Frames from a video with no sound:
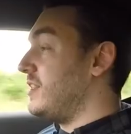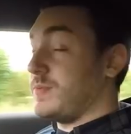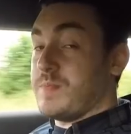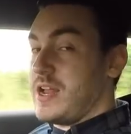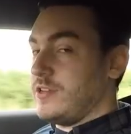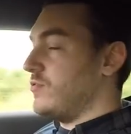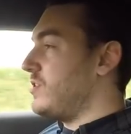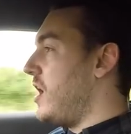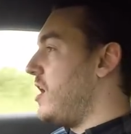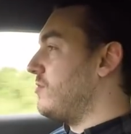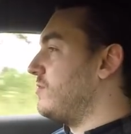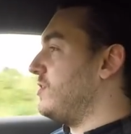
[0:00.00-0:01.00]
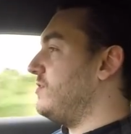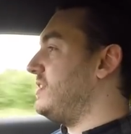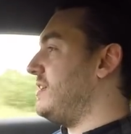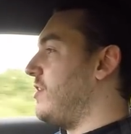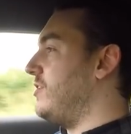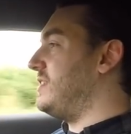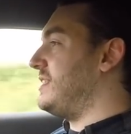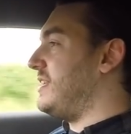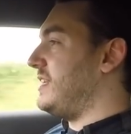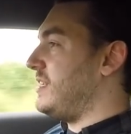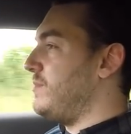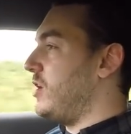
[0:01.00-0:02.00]
This manual car will do zero to
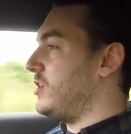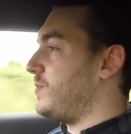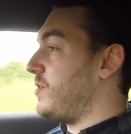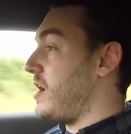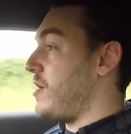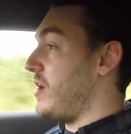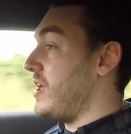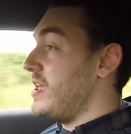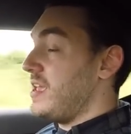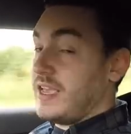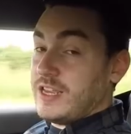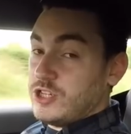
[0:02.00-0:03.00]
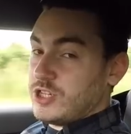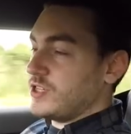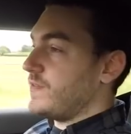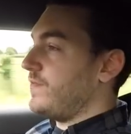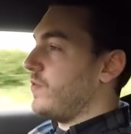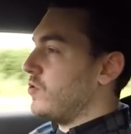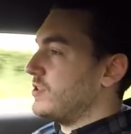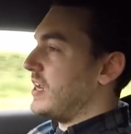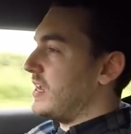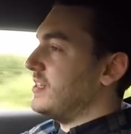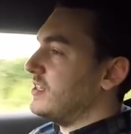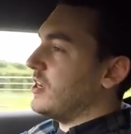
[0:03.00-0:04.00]
sixty miles per hour in just four
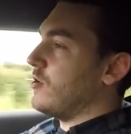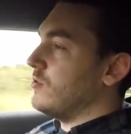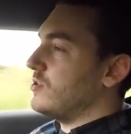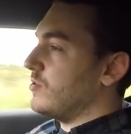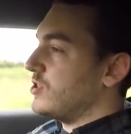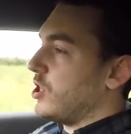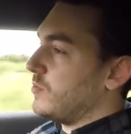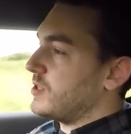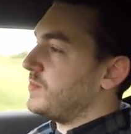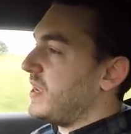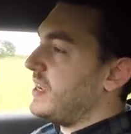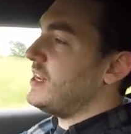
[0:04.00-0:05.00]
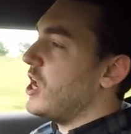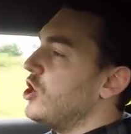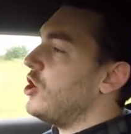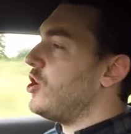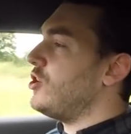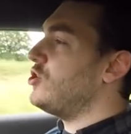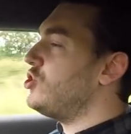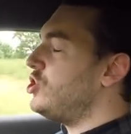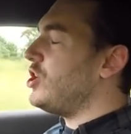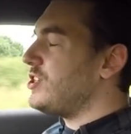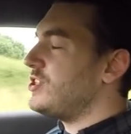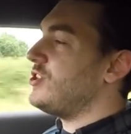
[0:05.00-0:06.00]
seconds and go on to a top speed
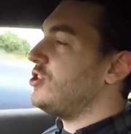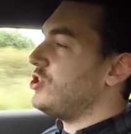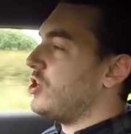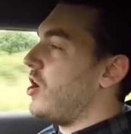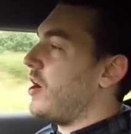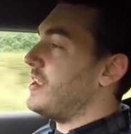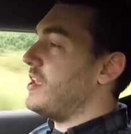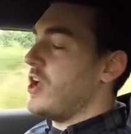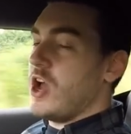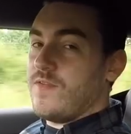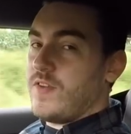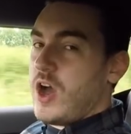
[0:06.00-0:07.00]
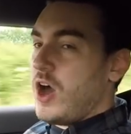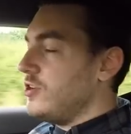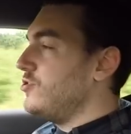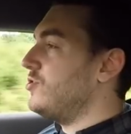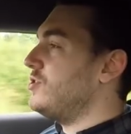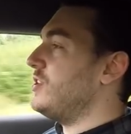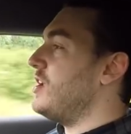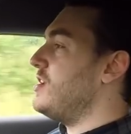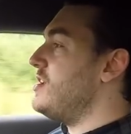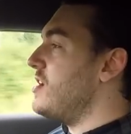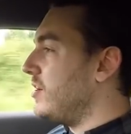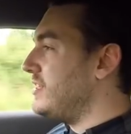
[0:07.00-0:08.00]
just shy of one hundred
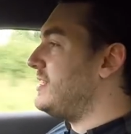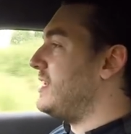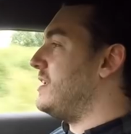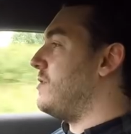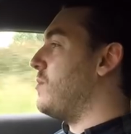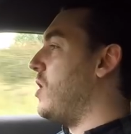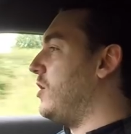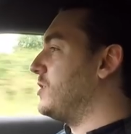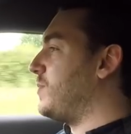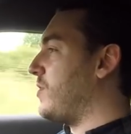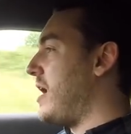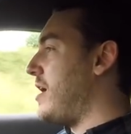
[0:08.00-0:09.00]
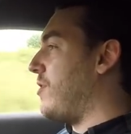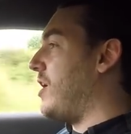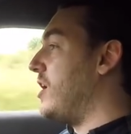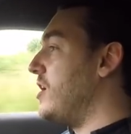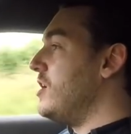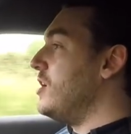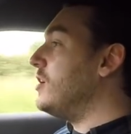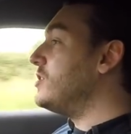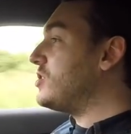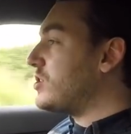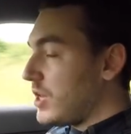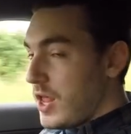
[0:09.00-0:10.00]
and ninety miles per hour.
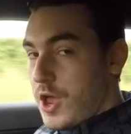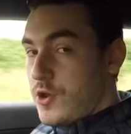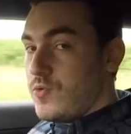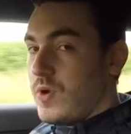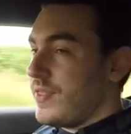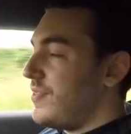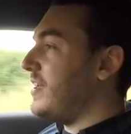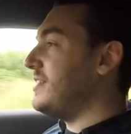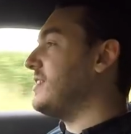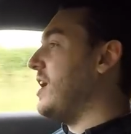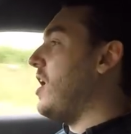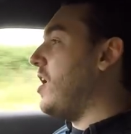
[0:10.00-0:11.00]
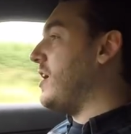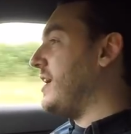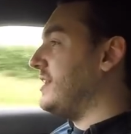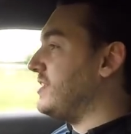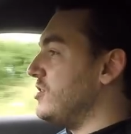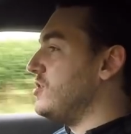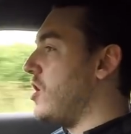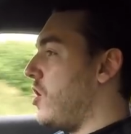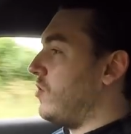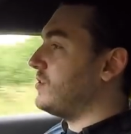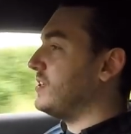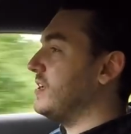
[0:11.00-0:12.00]
Slow, this car is not.